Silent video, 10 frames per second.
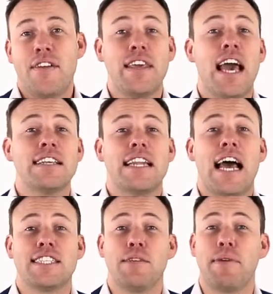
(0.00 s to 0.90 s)
The asset
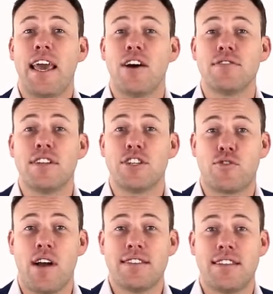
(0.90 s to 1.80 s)
has to be held in a
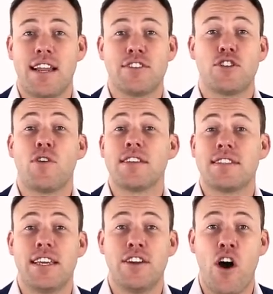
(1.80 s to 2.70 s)
trust that has a
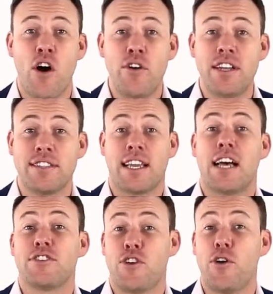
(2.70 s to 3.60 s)
trustee known as the
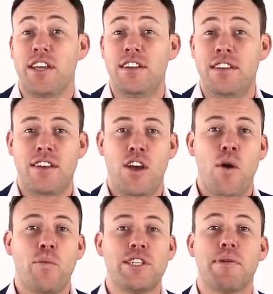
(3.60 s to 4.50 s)
custodian,
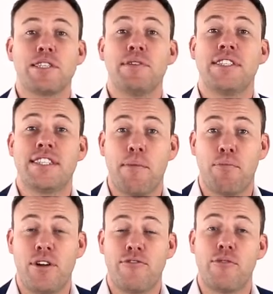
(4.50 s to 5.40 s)
which must be
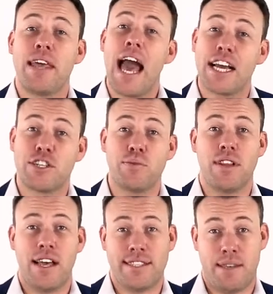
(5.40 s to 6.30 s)
separate from the actual
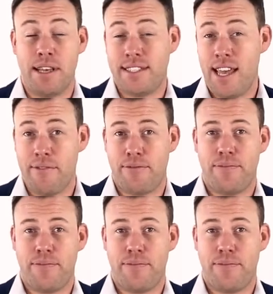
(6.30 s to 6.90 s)
SMSF.